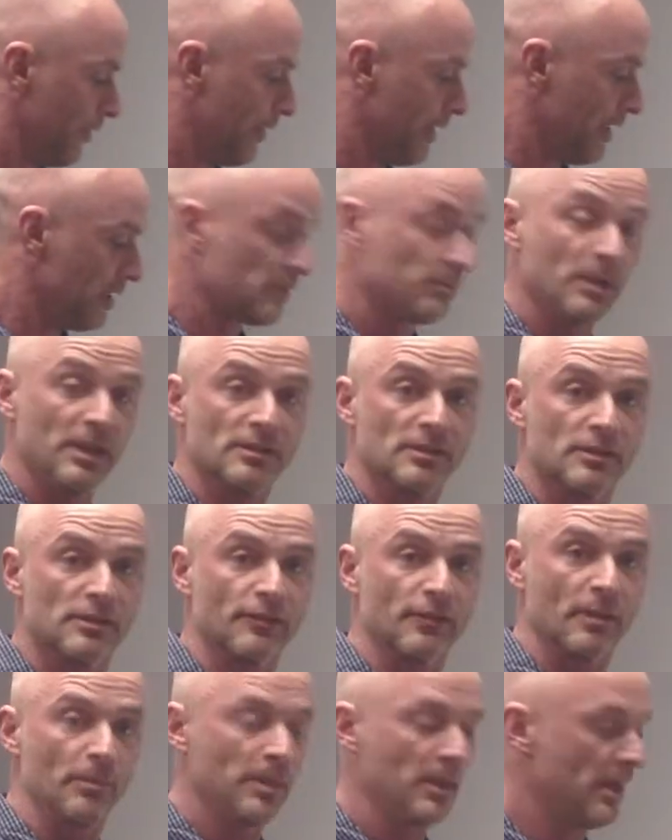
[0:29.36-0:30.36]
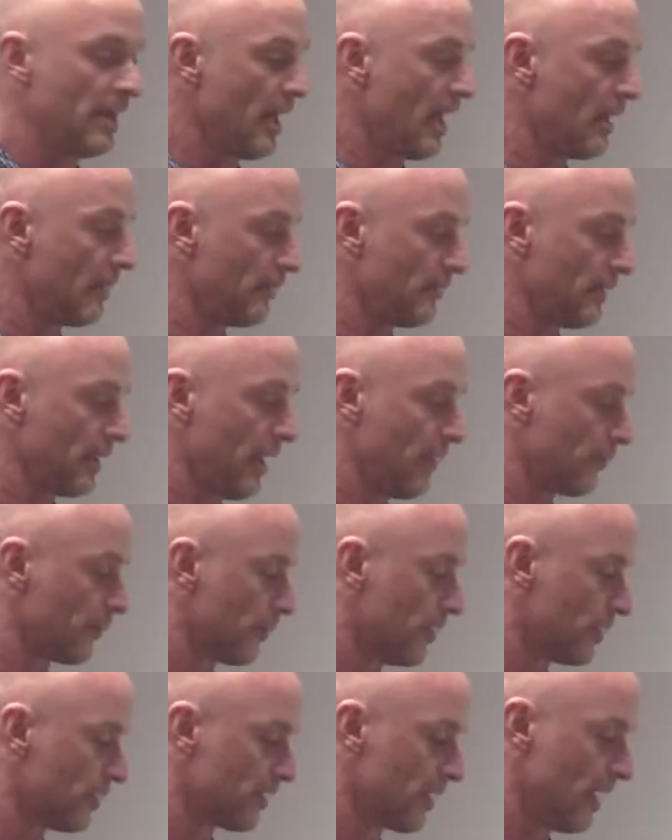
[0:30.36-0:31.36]
These pieces of EPDM came
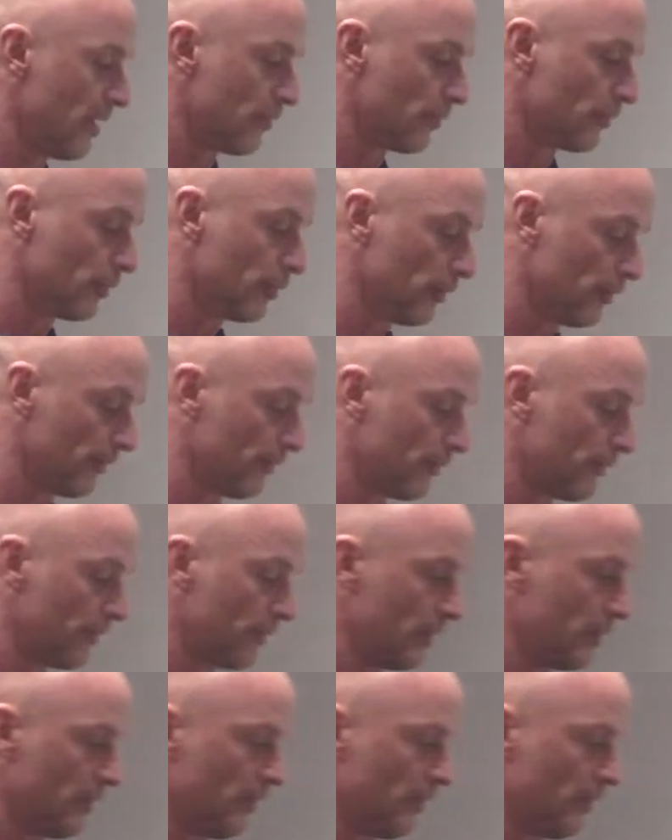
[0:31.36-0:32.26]
from the same roof.